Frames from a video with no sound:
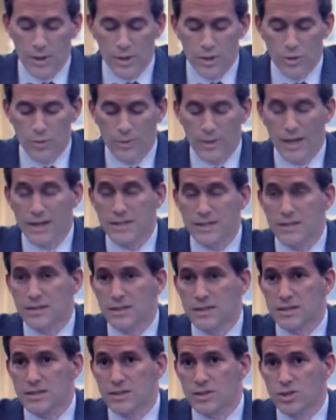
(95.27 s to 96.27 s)
By
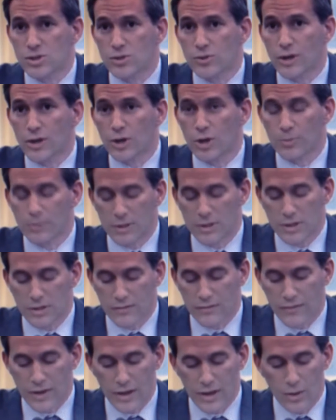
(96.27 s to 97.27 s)
humanizing this issue, I hope
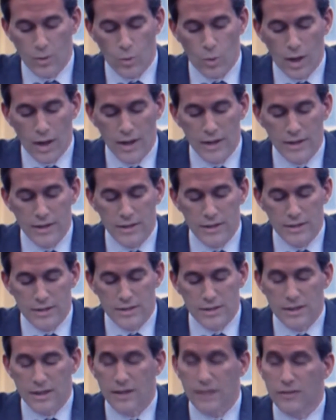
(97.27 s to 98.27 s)
to convey why it
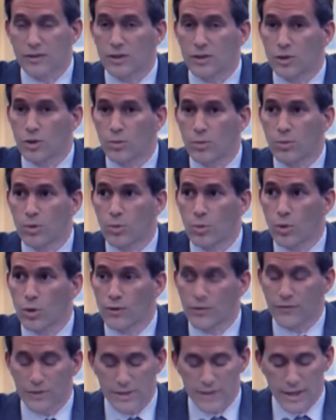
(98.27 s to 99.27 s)
is that in the global
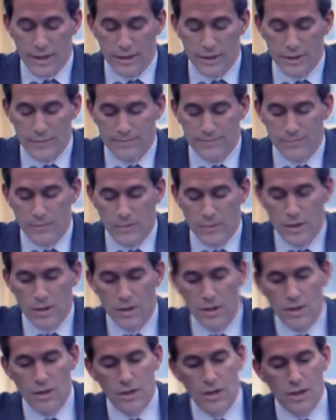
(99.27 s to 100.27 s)
war for talent,
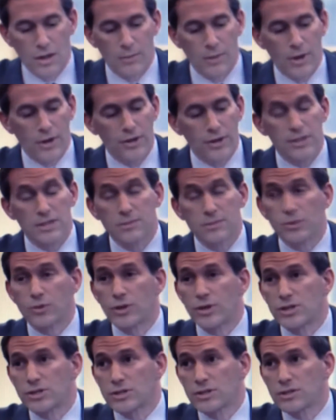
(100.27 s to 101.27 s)
America's
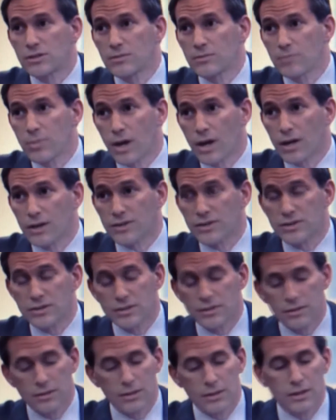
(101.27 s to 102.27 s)
immigration
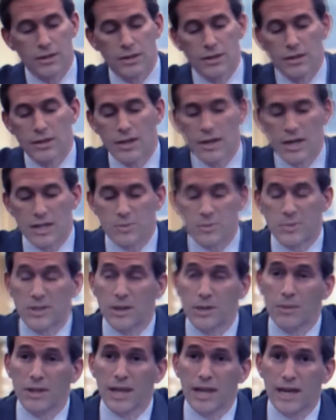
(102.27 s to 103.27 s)
policy has
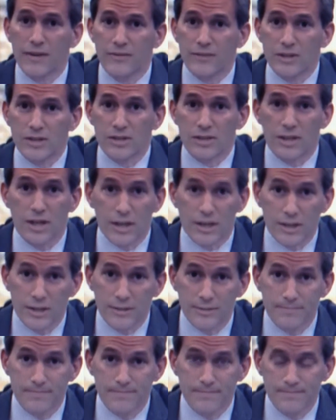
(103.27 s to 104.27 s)
become a laughingstock.
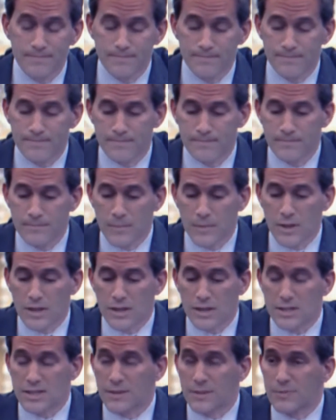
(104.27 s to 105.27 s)

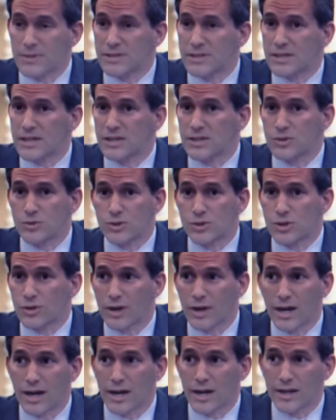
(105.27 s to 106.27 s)
Except the stakes are
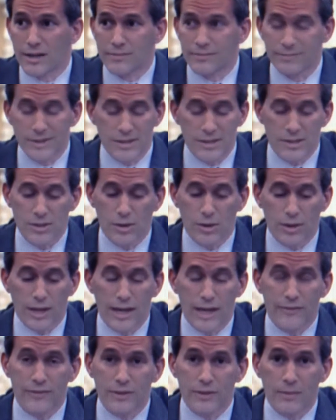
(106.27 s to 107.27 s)
so high, it's
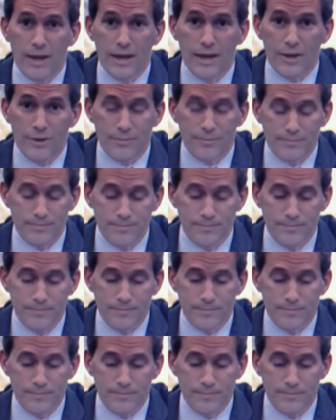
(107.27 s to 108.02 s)
no laughing matter.